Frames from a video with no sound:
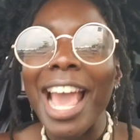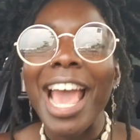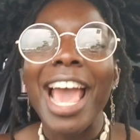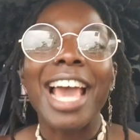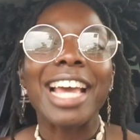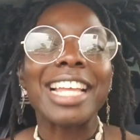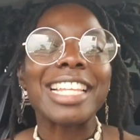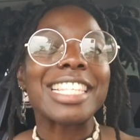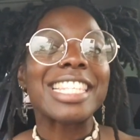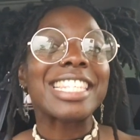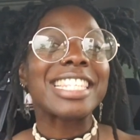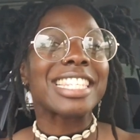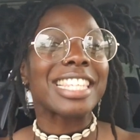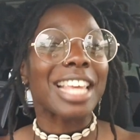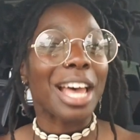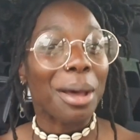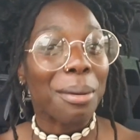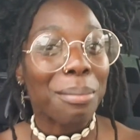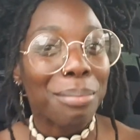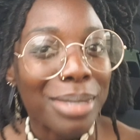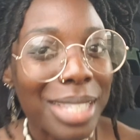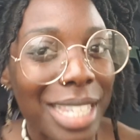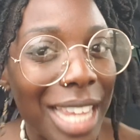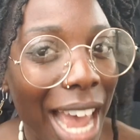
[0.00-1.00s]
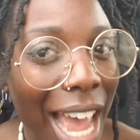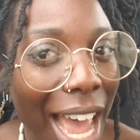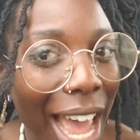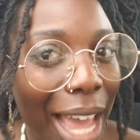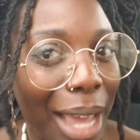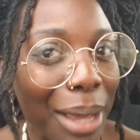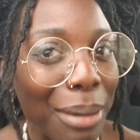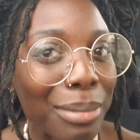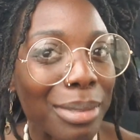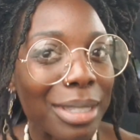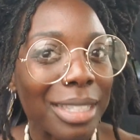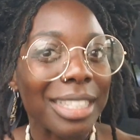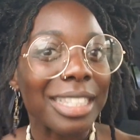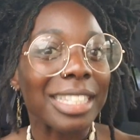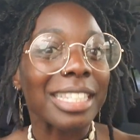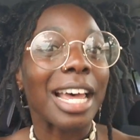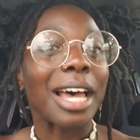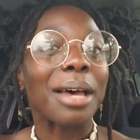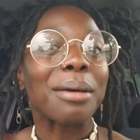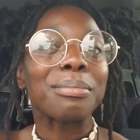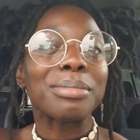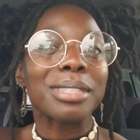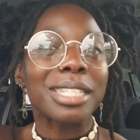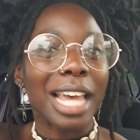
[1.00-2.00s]
And sometimes,
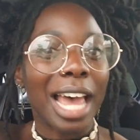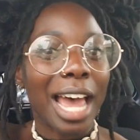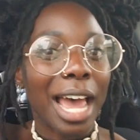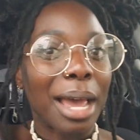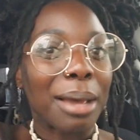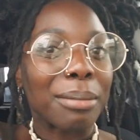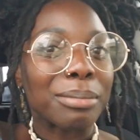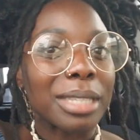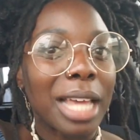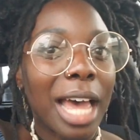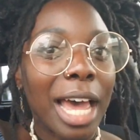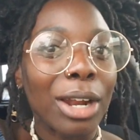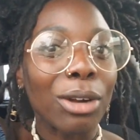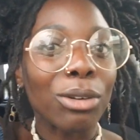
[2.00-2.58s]
I